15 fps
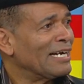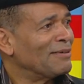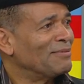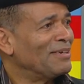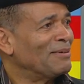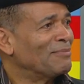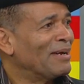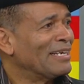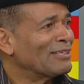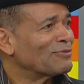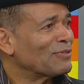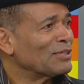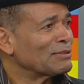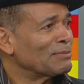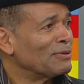time he made his
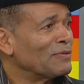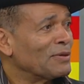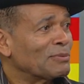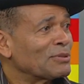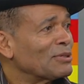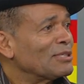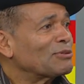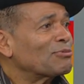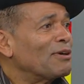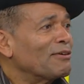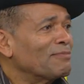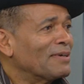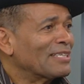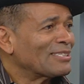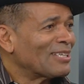first movie, it was only
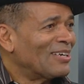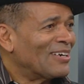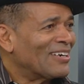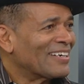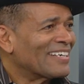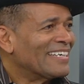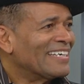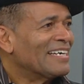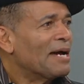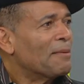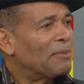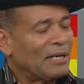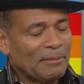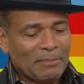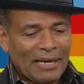12 minutes long. Oh.
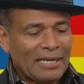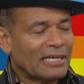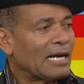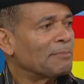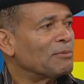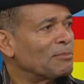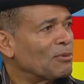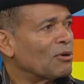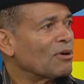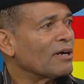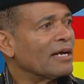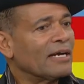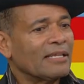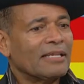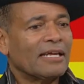But he made a couple more,
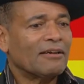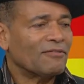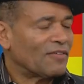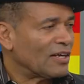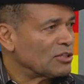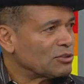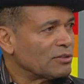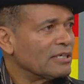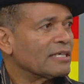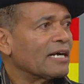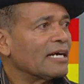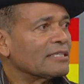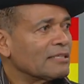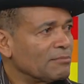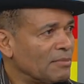and then eventually
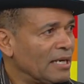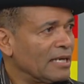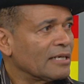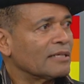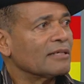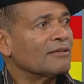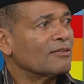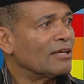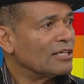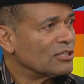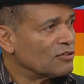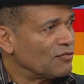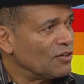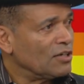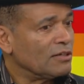got to make
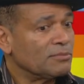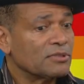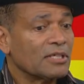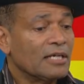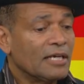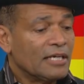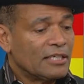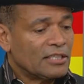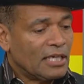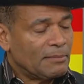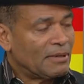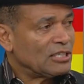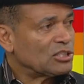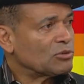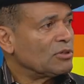his films. He
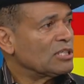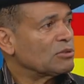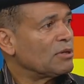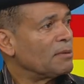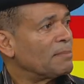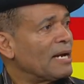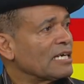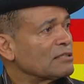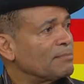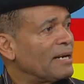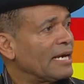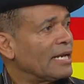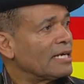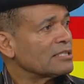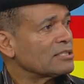made Sweet Sweetback's
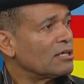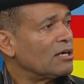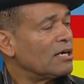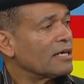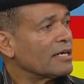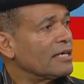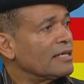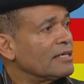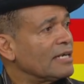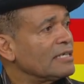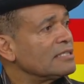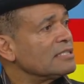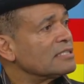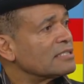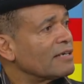Badass Song in
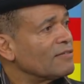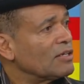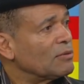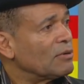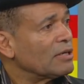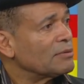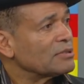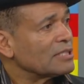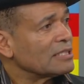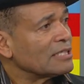1971. It was the